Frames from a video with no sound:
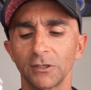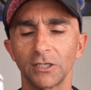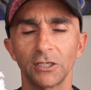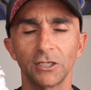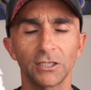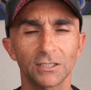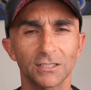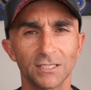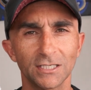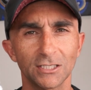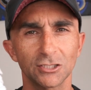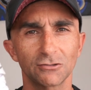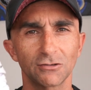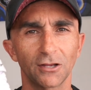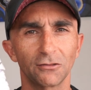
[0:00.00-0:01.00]
in, you can see
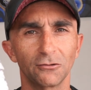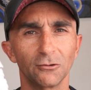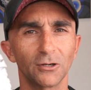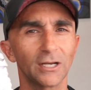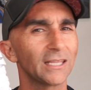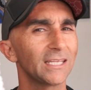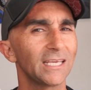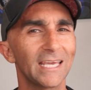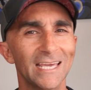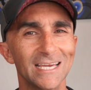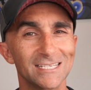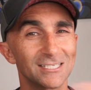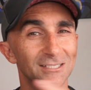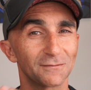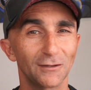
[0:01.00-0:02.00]
straight through it, and the air
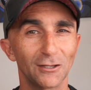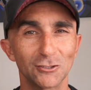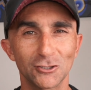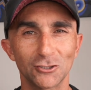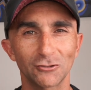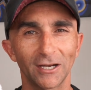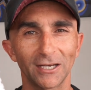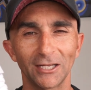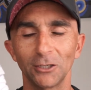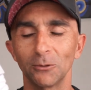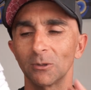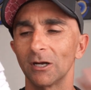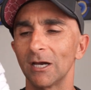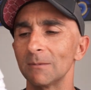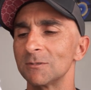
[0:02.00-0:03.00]
just flows straight into
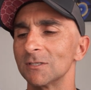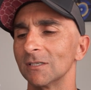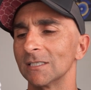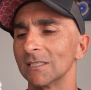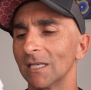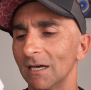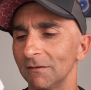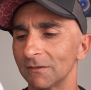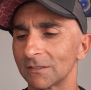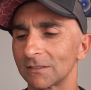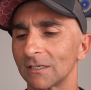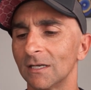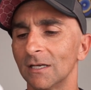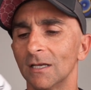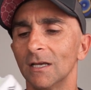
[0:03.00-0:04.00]
it. I absolutely love it.
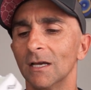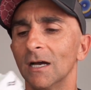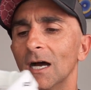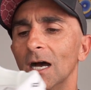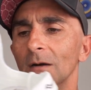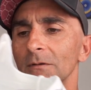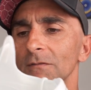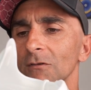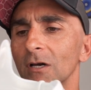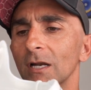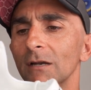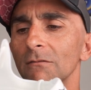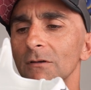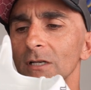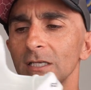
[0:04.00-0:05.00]
We've got
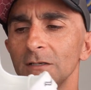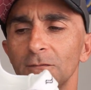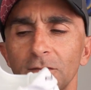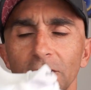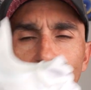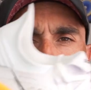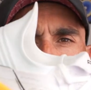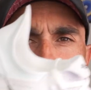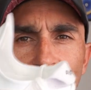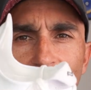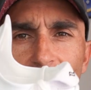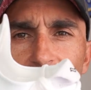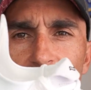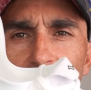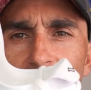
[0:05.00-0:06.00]
a really flimsy
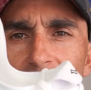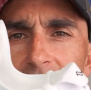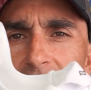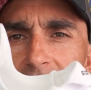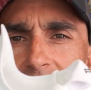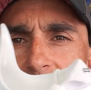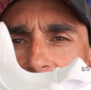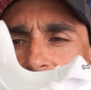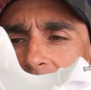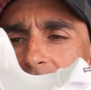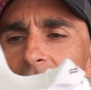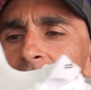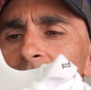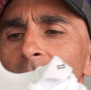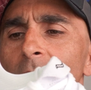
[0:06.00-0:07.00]
heel counter
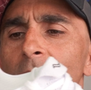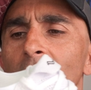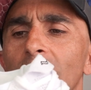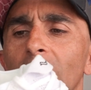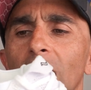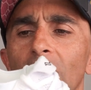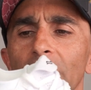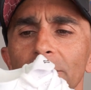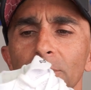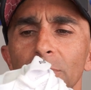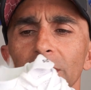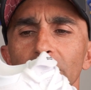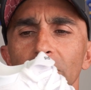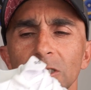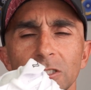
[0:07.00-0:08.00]
here.
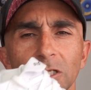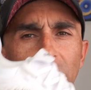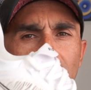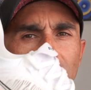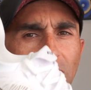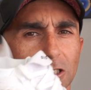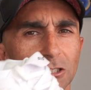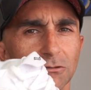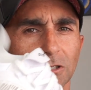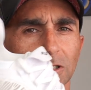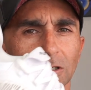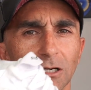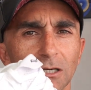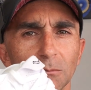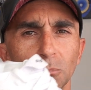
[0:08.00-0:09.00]
Pretty much no structure in it.
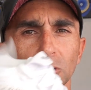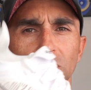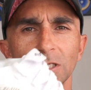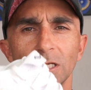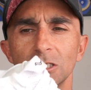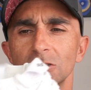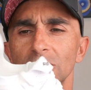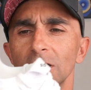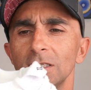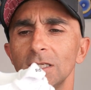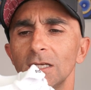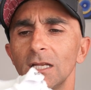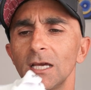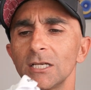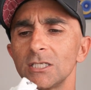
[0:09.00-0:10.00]
I can push that straight
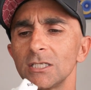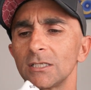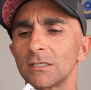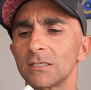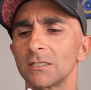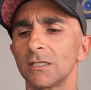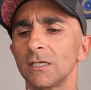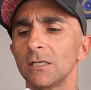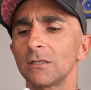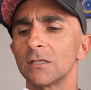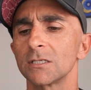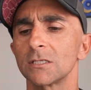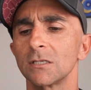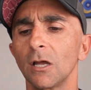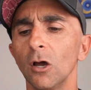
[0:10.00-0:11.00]
down. As you can see,
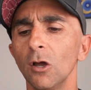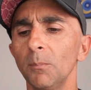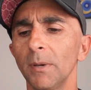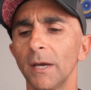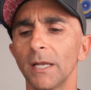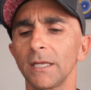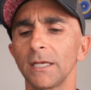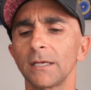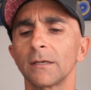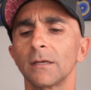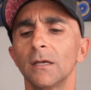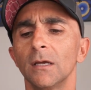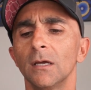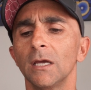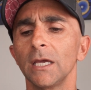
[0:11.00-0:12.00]
there's no padding
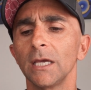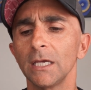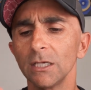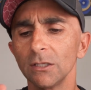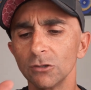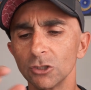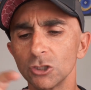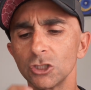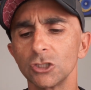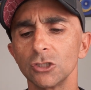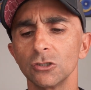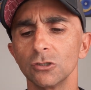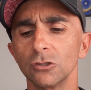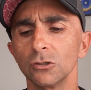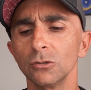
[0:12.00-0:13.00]
in the
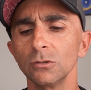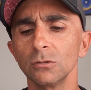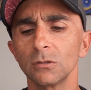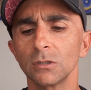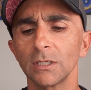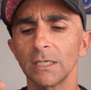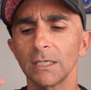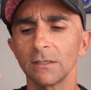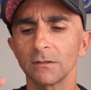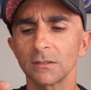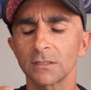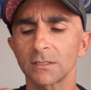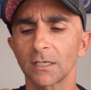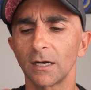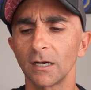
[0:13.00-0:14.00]
shoe, in the
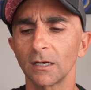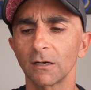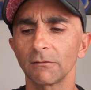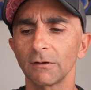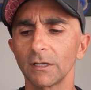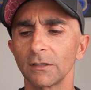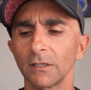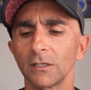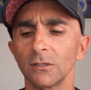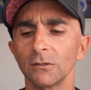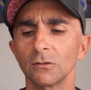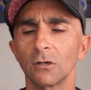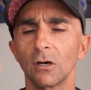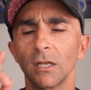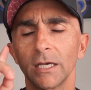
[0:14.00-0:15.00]
tongue around the heel
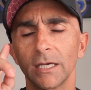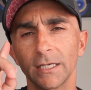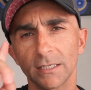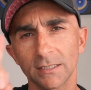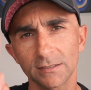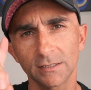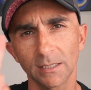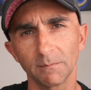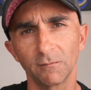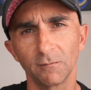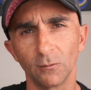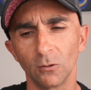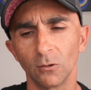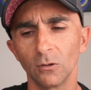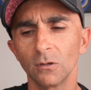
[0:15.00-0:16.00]
collar, except
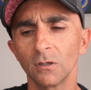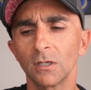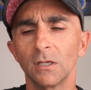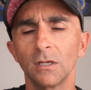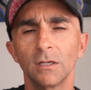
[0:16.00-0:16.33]
for